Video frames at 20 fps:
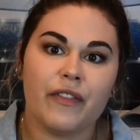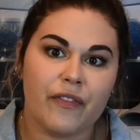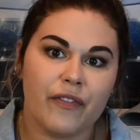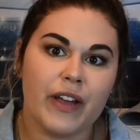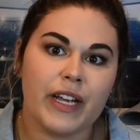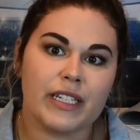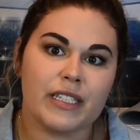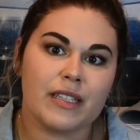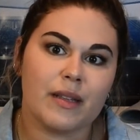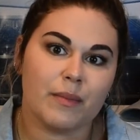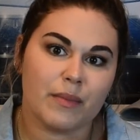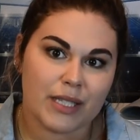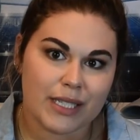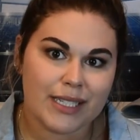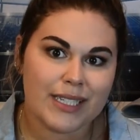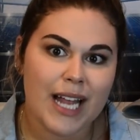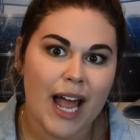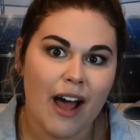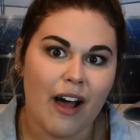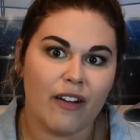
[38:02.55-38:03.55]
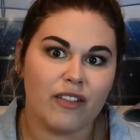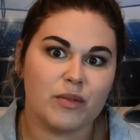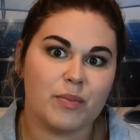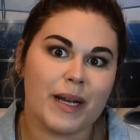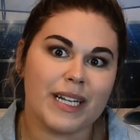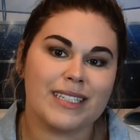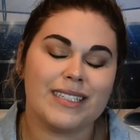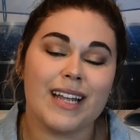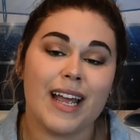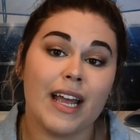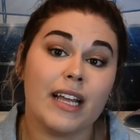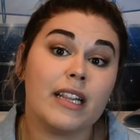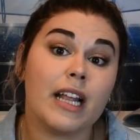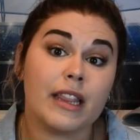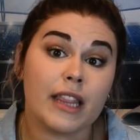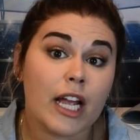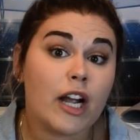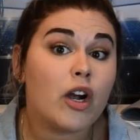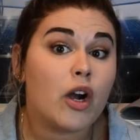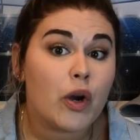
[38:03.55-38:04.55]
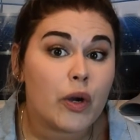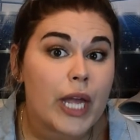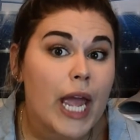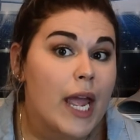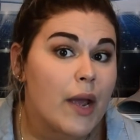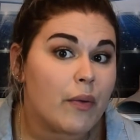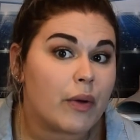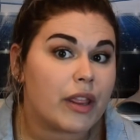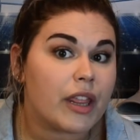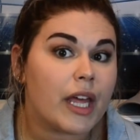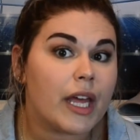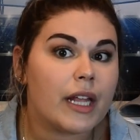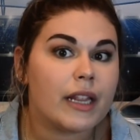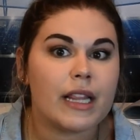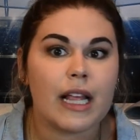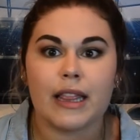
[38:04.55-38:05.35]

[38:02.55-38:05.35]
face themselves by saying that they're okay with it,